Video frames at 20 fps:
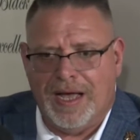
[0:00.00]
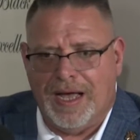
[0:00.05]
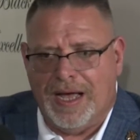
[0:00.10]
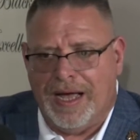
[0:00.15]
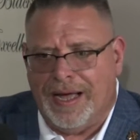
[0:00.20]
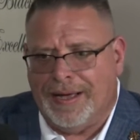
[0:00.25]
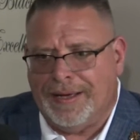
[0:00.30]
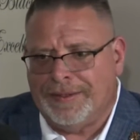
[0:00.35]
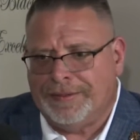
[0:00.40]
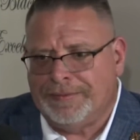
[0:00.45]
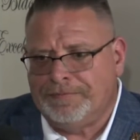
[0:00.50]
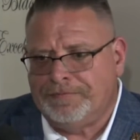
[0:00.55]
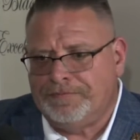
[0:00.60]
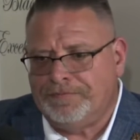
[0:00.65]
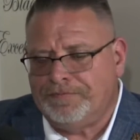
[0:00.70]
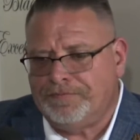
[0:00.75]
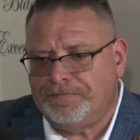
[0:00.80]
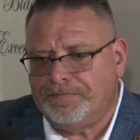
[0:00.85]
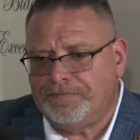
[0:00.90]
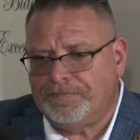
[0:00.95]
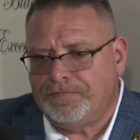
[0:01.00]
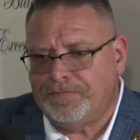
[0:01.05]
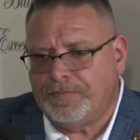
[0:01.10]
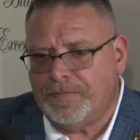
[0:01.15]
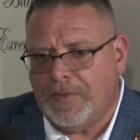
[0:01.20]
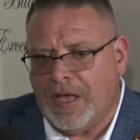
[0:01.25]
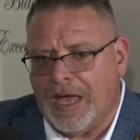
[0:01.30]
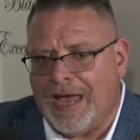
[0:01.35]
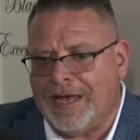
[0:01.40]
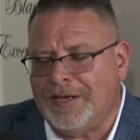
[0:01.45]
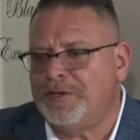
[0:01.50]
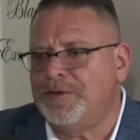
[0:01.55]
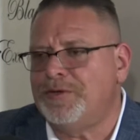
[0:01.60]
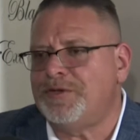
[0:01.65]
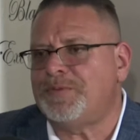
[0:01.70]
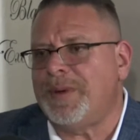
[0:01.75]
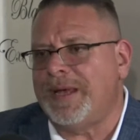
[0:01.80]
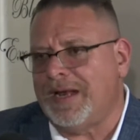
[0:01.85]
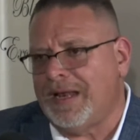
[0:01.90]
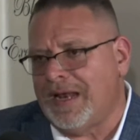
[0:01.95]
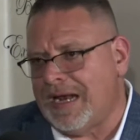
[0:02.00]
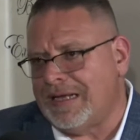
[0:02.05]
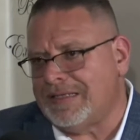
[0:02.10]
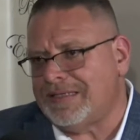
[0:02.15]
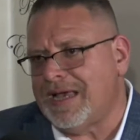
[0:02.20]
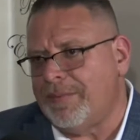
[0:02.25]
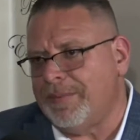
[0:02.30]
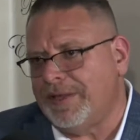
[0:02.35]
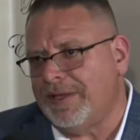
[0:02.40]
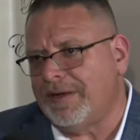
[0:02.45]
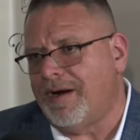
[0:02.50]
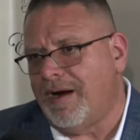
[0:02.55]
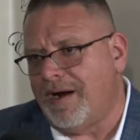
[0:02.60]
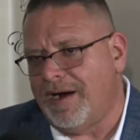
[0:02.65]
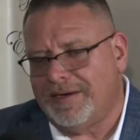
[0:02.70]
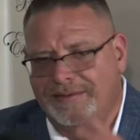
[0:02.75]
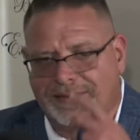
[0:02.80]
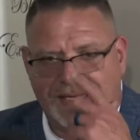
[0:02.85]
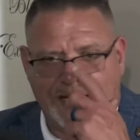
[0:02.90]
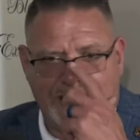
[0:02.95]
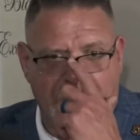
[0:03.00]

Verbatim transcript: Um, I do spend a lot of time in the car.